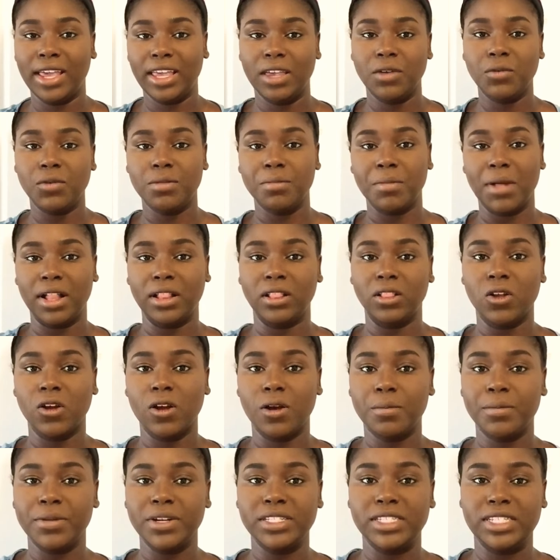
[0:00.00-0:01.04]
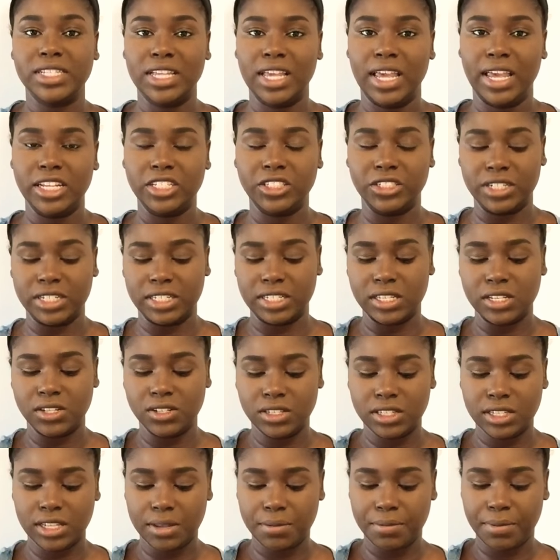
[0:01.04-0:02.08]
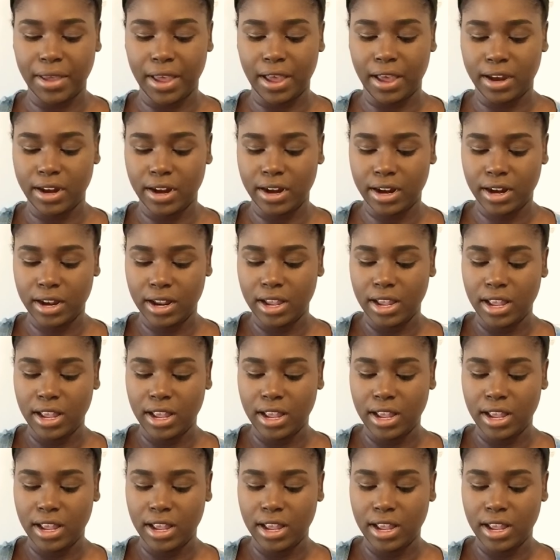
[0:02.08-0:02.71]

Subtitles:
in with my Laura Mercier translucent powder,